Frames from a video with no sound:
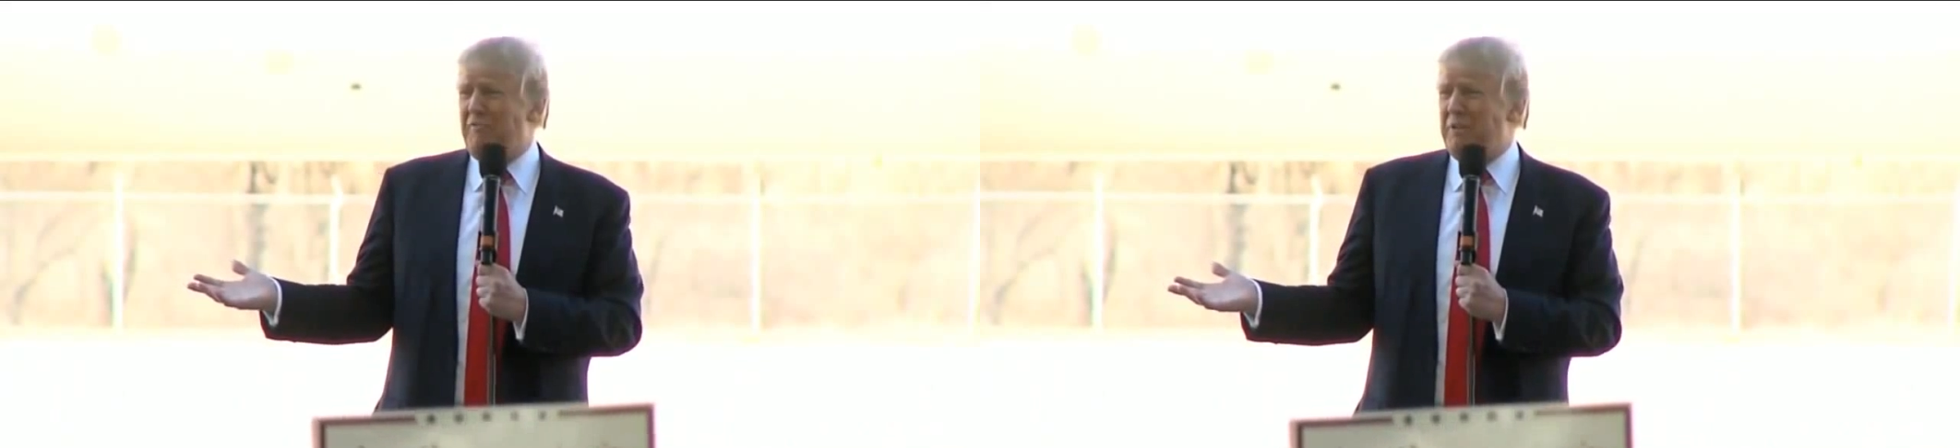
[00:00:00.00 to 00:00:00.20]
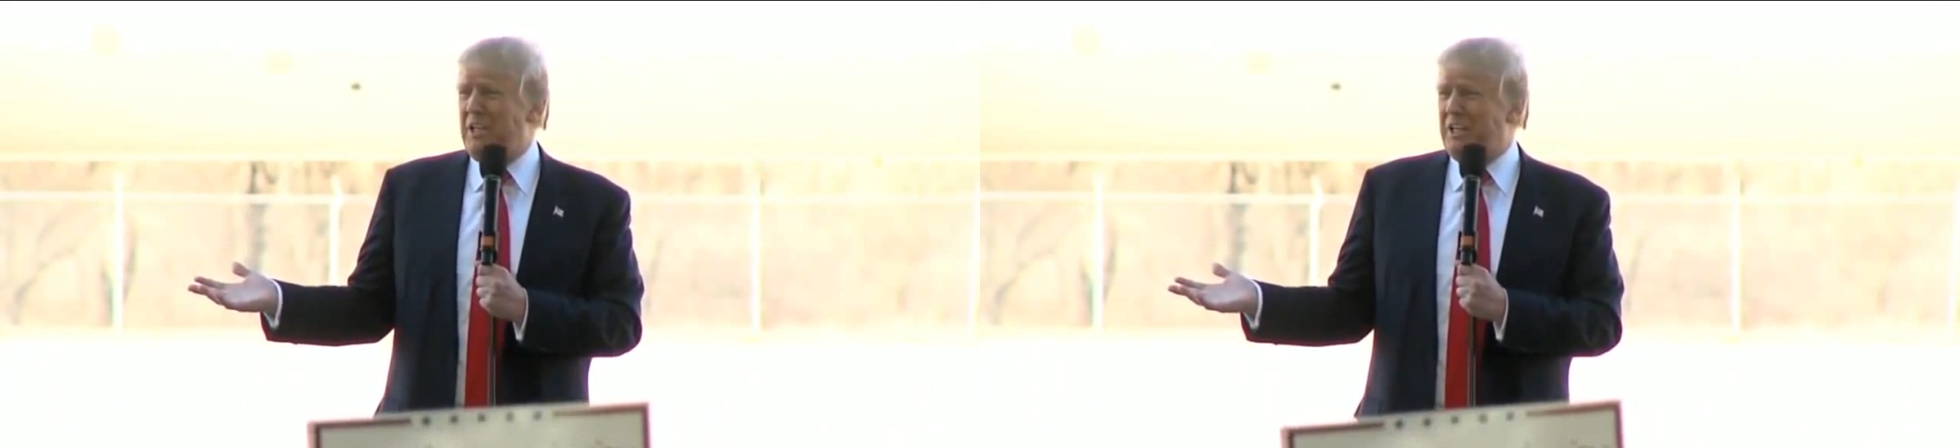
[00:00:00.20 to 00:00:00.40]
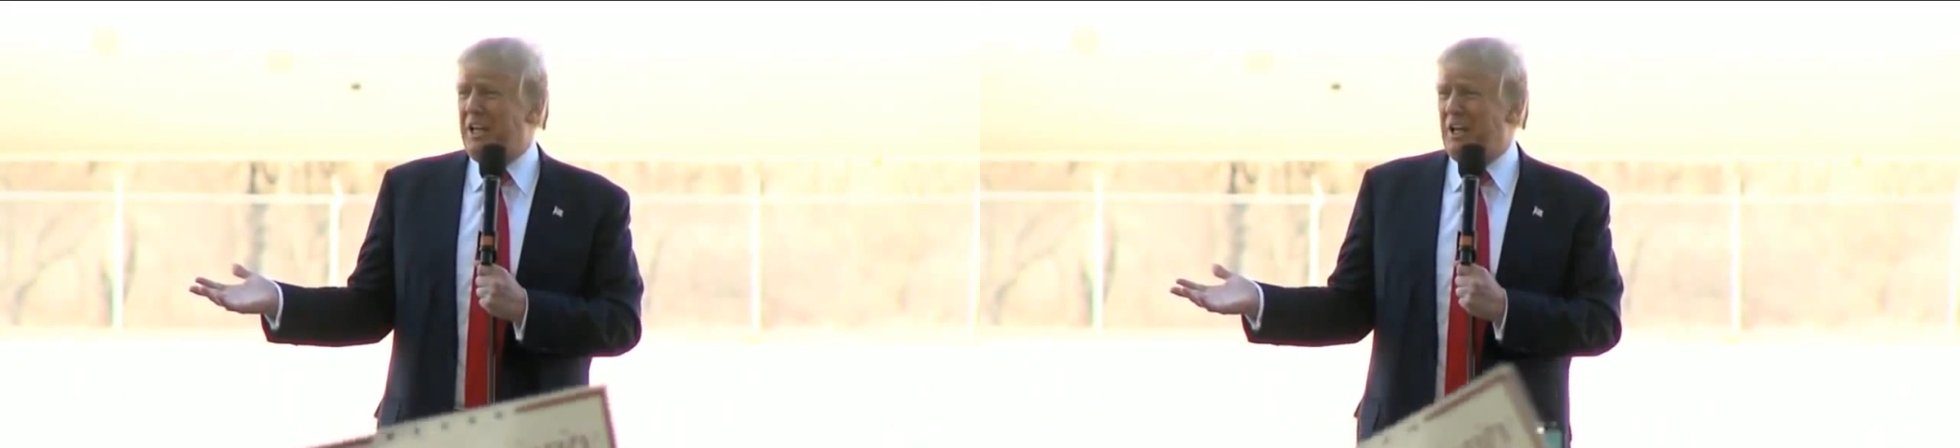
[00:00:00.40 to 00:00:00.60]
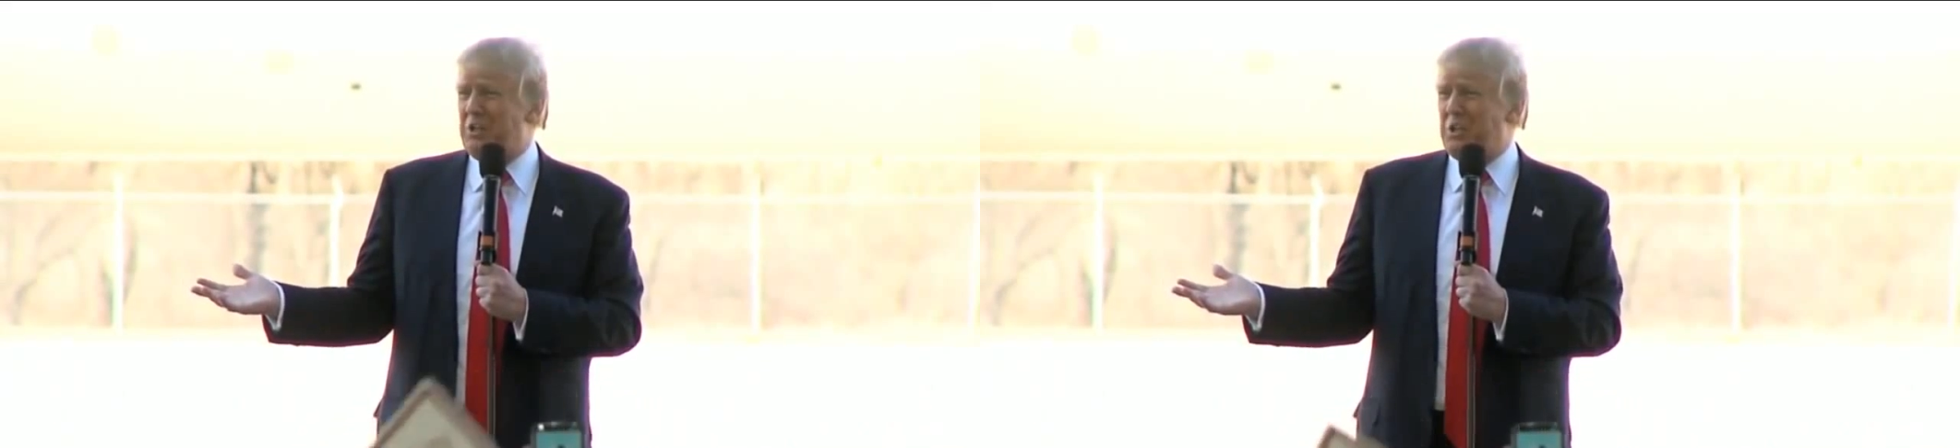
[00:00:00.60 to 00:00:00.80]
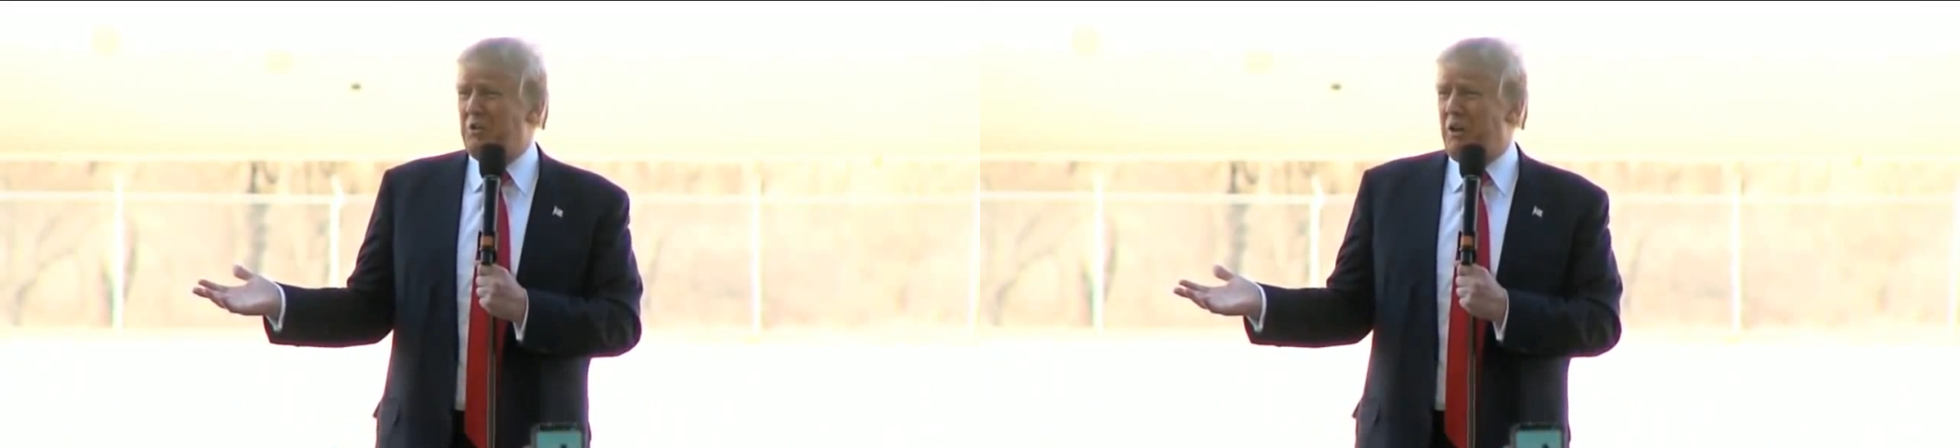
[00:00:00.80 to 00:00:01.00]
million
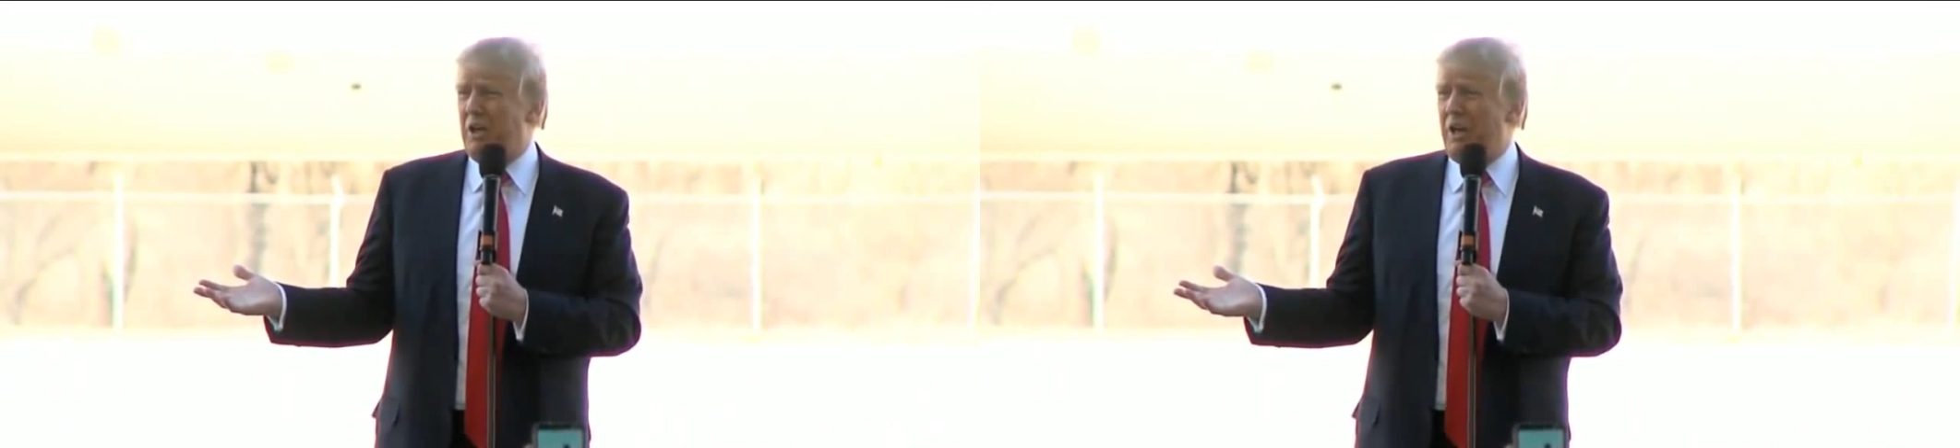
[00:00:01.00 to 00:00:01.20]
already.